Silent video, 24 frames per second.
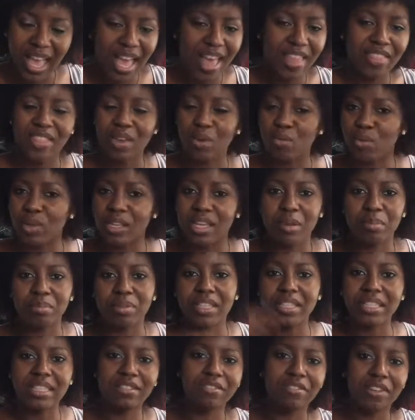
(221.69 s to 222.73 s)
And then we
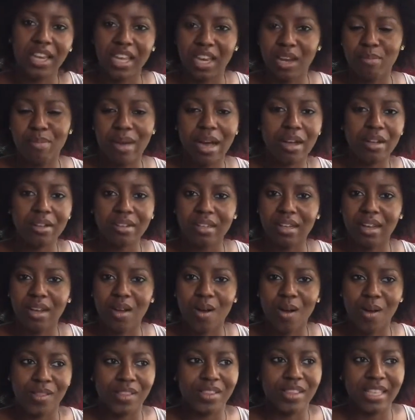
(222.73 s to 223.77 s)
completely forget about
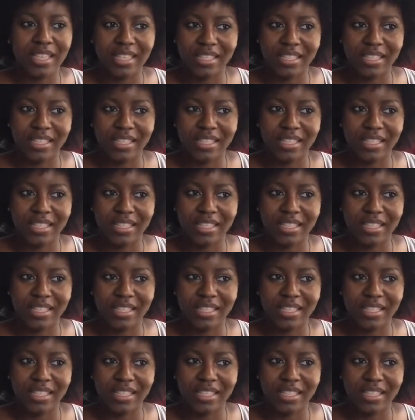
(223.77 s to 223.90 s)
all the